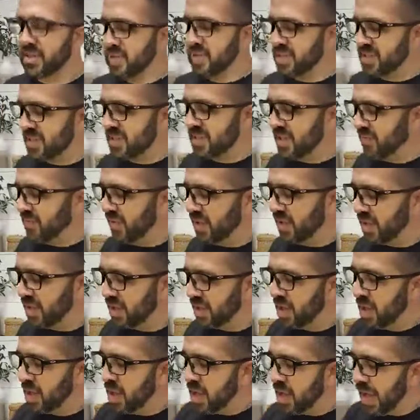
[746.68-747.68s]

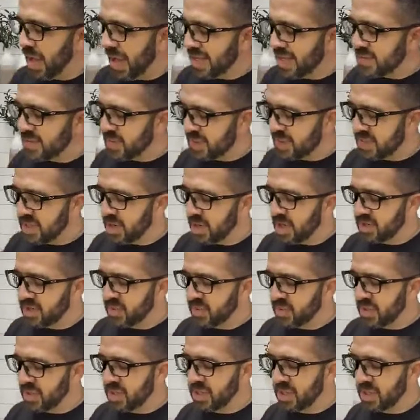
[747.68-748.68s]
deceiving aspects here
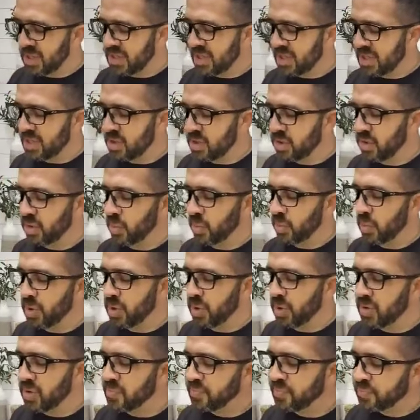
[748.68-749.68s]
as we continue through the
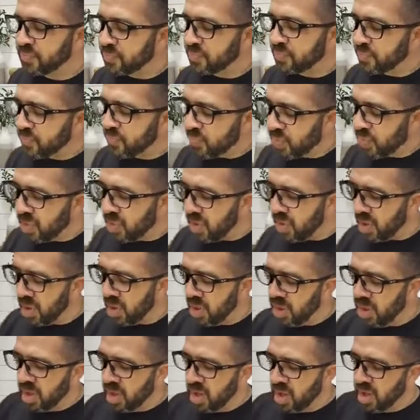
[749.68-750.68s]
word.
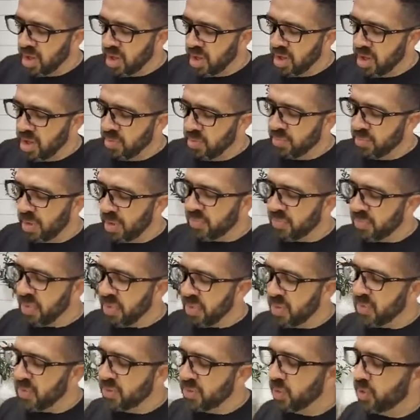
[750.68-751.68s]
But
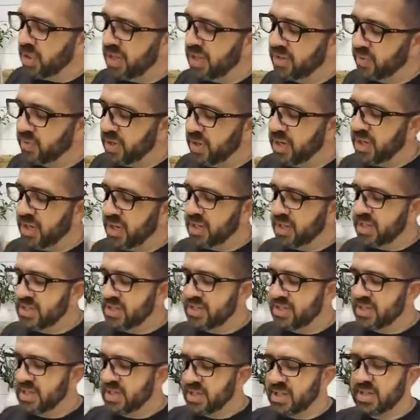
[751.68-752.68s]
people don't like reading
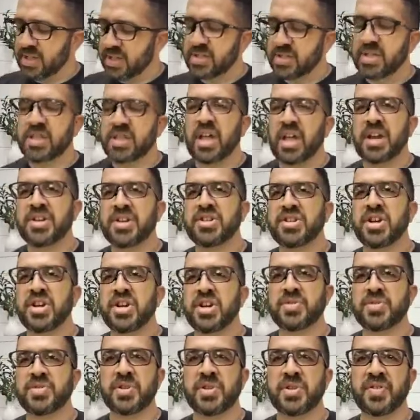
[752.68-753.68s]
because there's a lot of
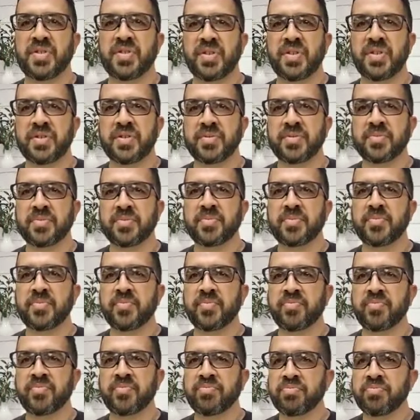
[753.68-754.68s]
judgment.
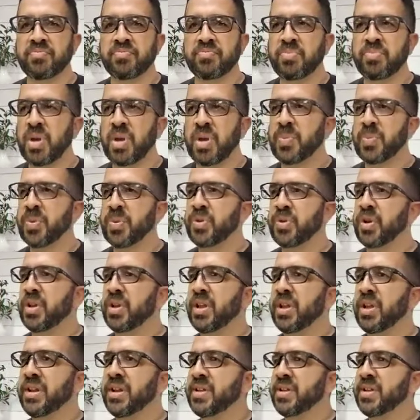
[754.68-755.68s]
People
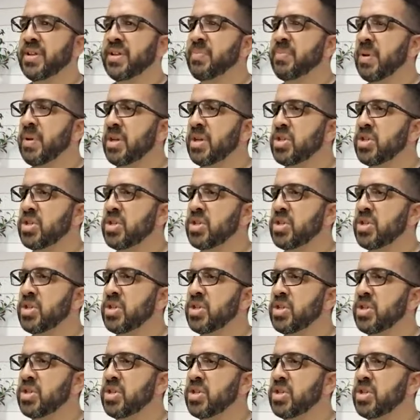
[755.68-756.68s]
don't like being
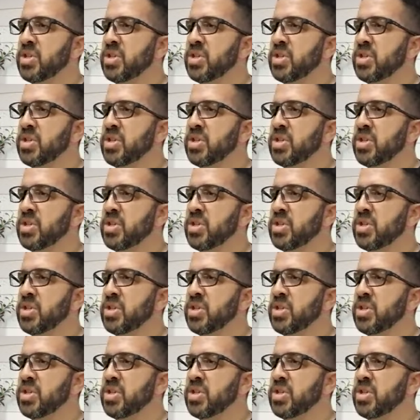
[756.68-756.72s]
judged.